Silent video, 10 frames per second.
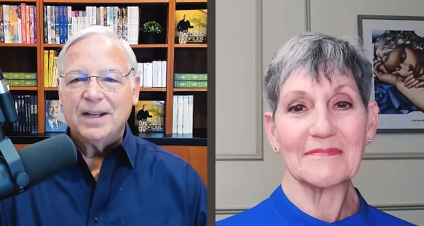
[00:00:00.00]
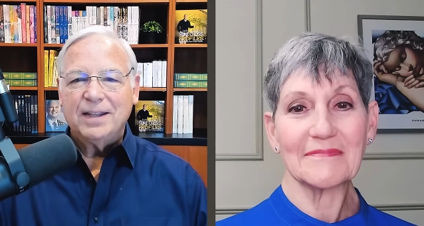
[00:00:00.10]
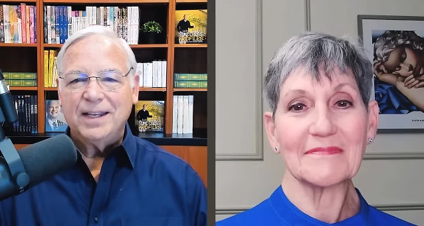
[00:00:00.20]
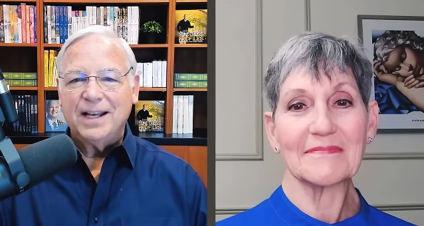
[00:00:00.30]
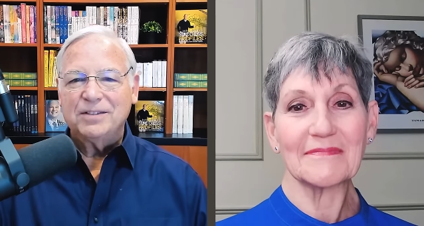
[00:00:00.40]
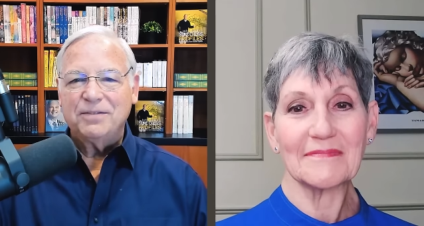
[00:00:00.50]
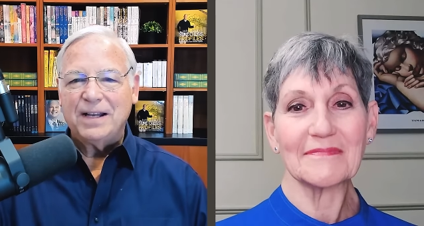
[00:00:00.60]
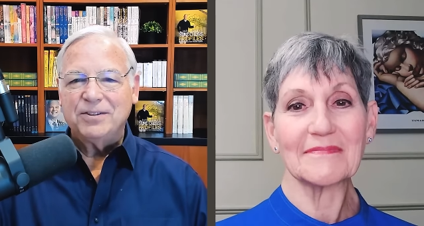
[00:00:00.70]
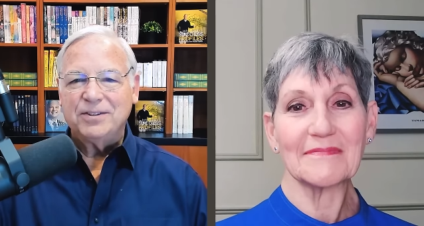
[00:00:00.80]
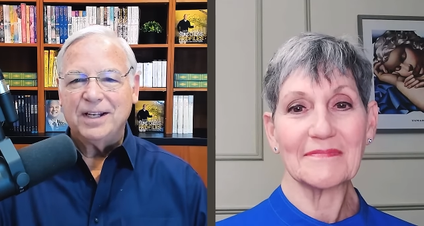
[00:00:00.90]
Speaker 1: i think it's
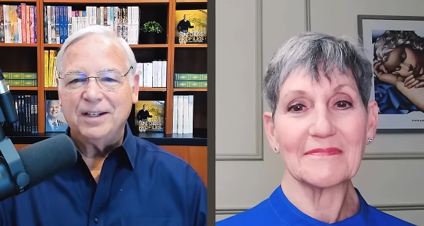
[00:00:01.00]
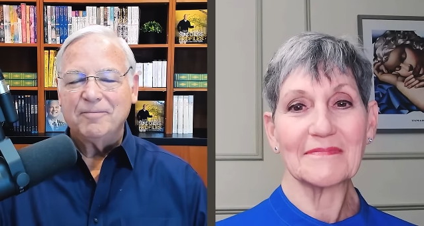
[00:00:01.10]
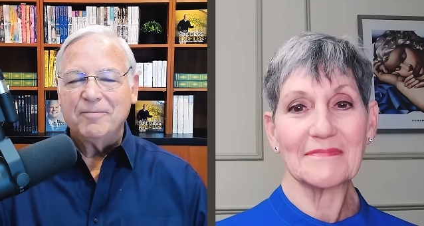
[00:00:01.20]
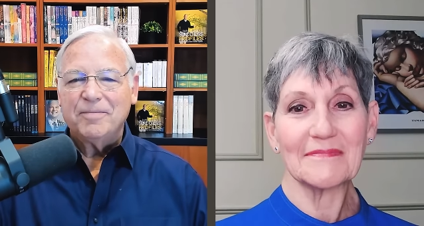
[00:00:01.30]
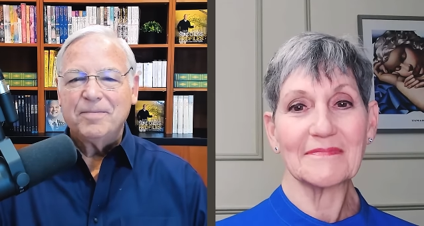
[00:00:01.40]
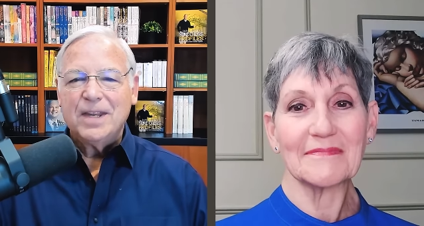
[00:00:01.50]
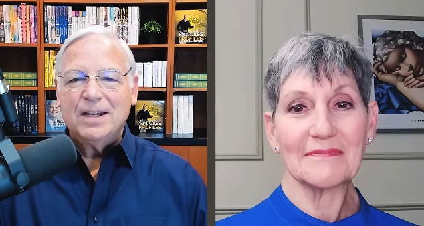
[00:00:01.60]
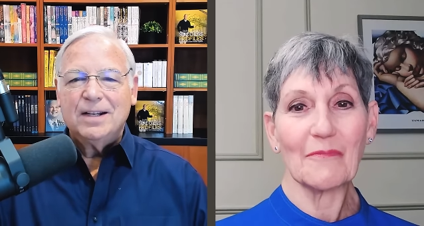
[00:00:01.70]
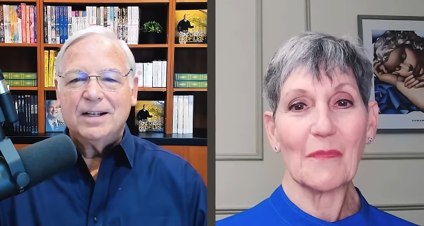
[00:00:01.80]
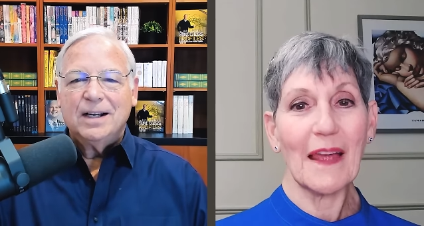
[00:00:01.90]
fascinating
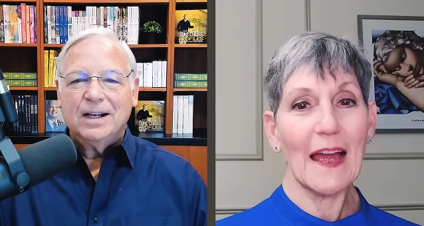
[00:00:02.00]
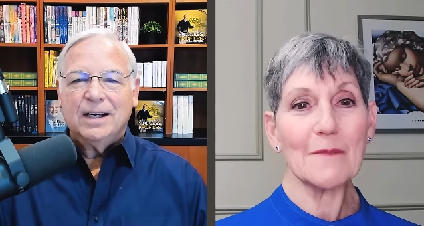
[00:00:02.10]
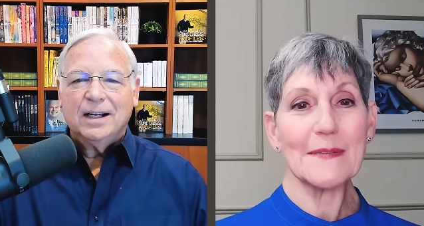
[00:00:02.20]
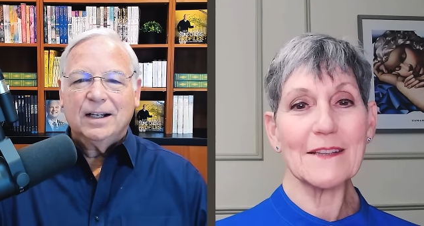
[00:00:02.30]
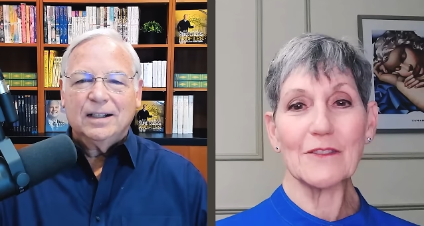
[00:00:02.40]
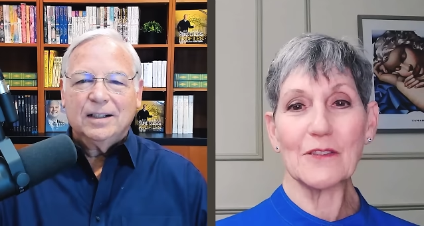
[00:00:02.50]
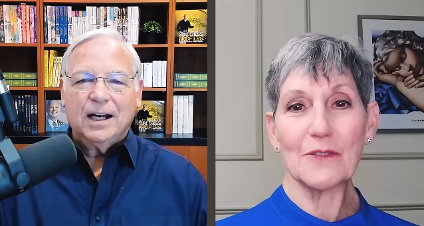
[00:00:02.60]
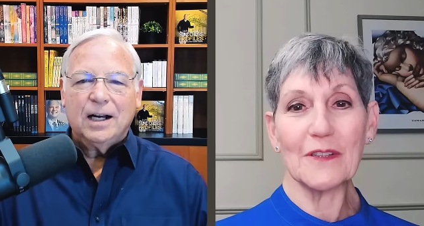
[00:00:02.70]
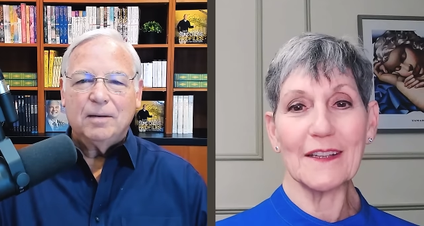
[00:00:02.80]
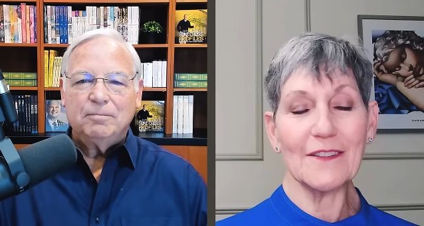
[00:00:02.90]

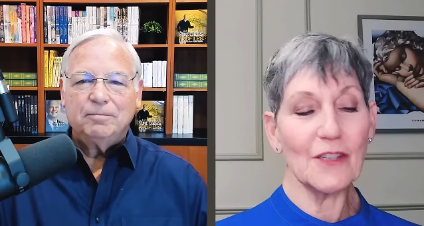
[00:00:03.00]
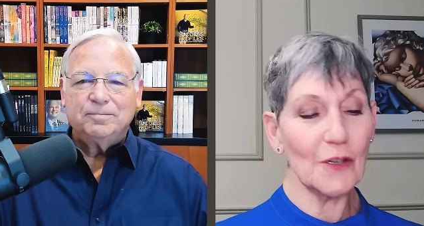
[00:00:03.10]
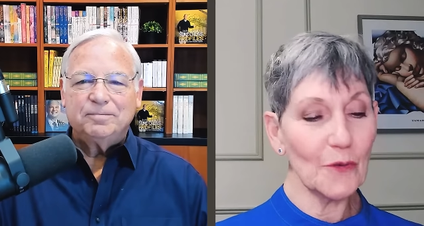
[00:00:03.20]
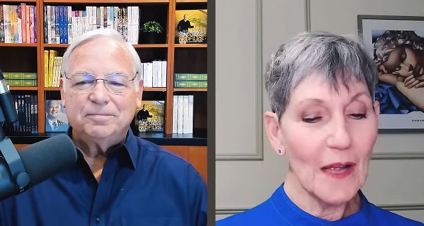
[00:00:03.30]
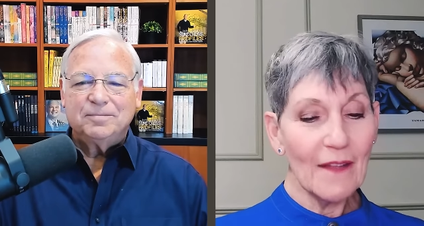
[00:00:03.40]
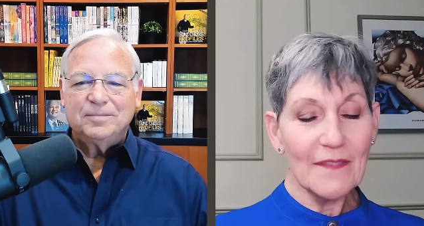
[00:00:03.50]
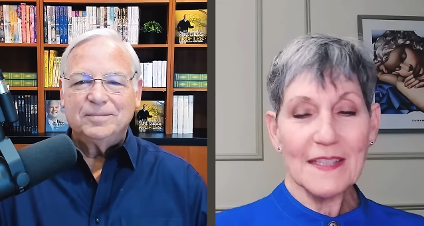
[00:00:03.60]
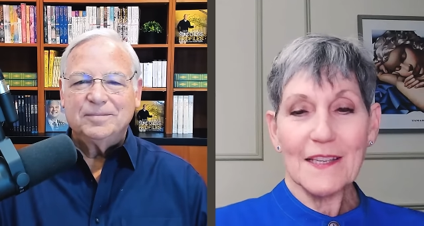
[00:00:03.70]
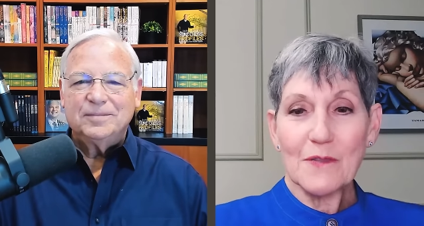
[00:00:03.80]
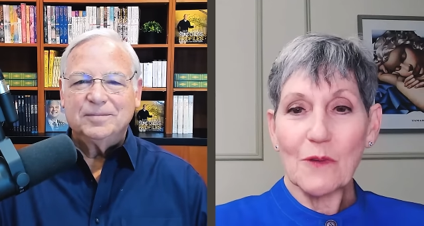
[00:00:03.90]
Speaker 2: Absolutely. Um, you know,
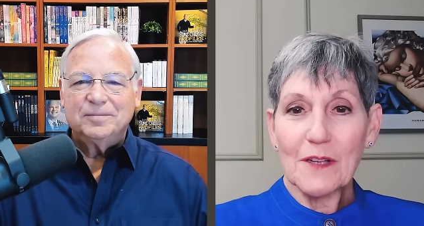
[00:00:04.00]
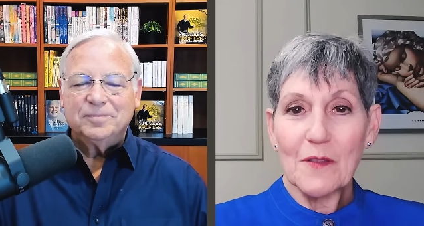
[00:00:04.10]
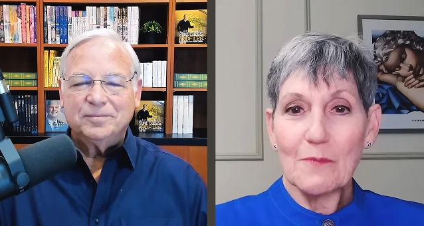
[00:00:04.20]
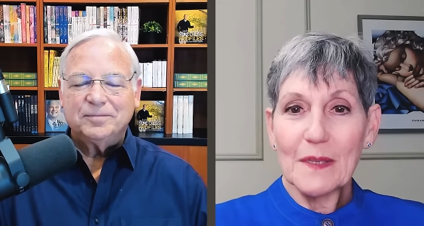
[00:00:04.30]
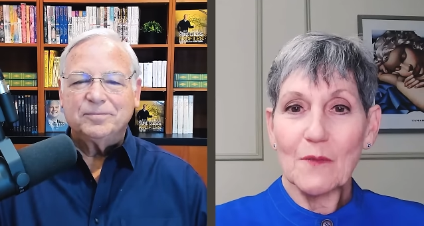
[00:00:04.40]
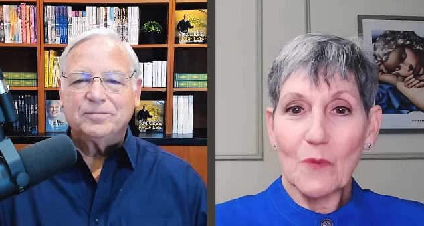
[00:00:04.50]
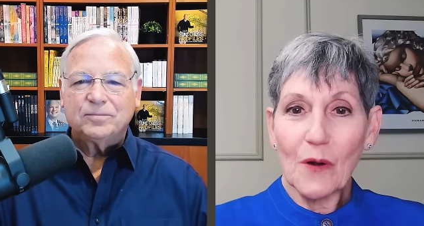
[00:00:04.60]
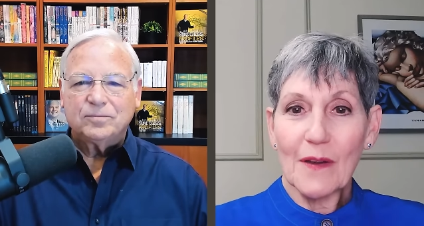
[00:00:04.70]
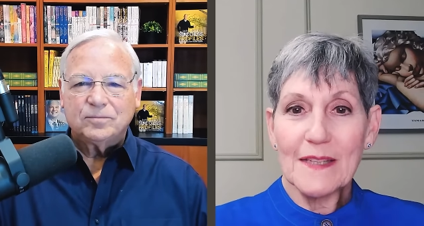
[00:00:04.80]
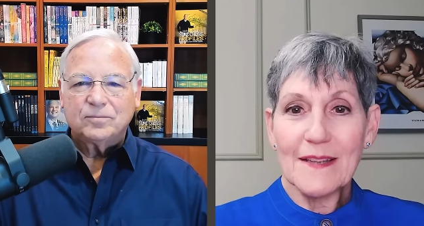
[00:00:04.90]
this is one of the big
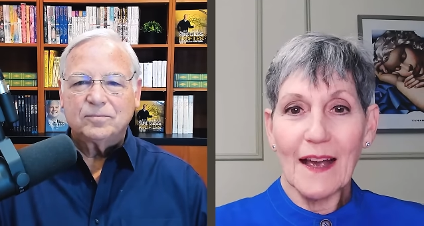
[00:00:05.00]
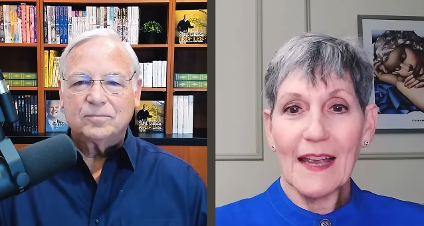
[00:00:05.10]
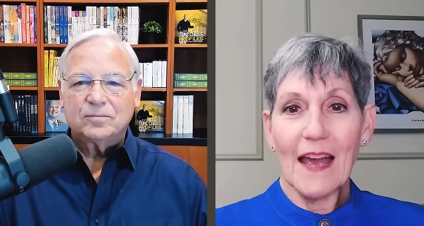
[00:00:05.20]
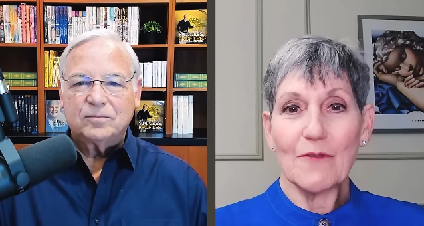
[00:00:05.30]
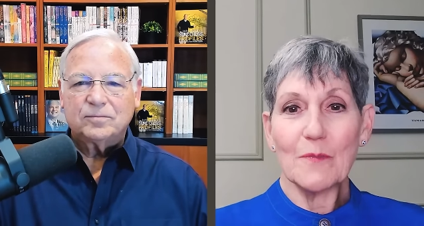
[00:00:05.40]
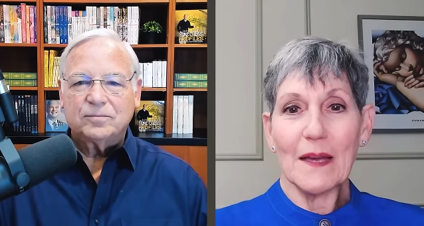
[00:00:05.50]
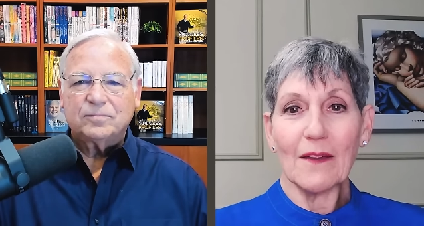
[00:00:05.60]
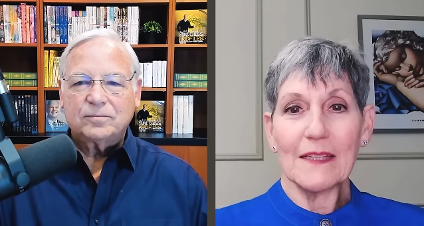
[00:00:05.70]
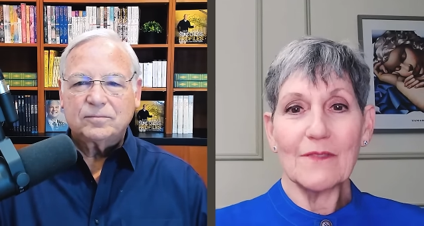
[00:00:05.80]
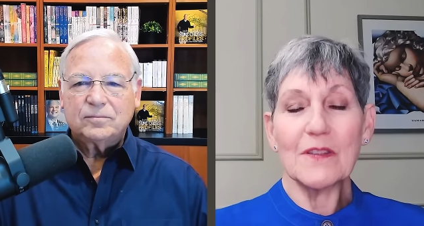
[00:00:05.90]
worries I have
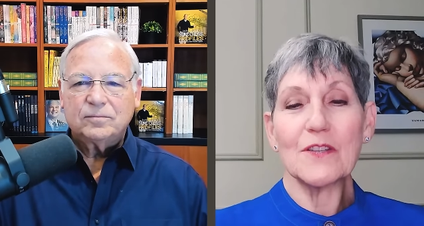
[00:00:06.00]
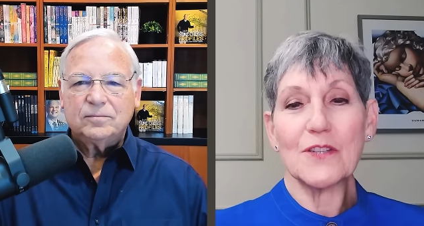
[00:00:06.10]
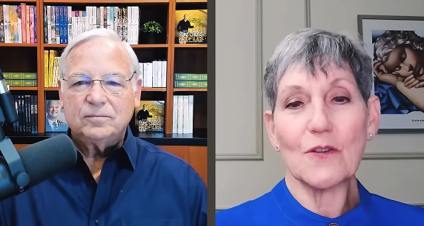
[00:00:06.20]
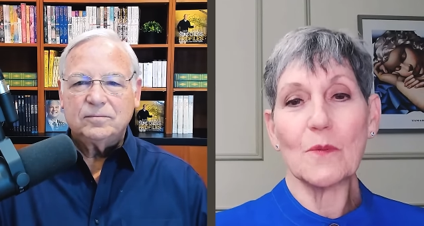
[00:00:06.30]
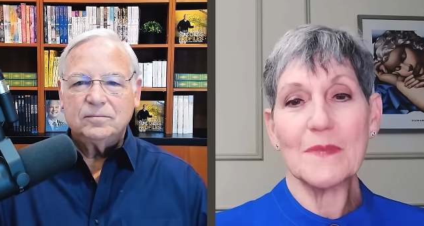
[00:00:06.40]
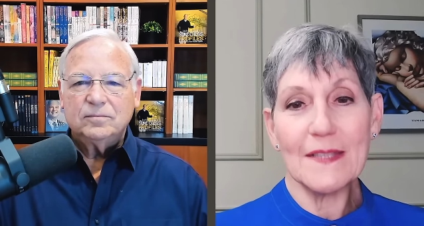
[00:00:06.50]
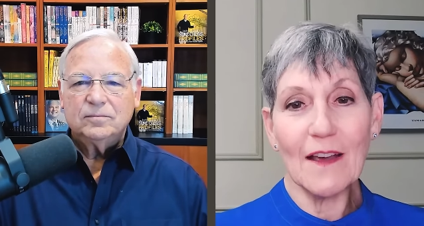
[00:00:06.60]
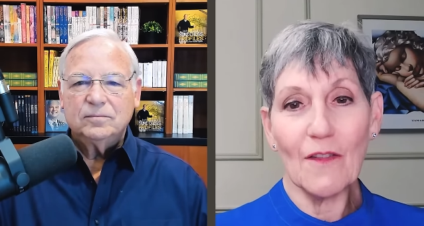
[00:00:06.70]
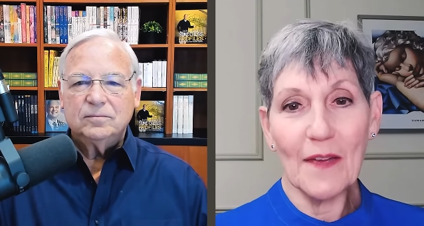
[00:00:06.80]
about even the term self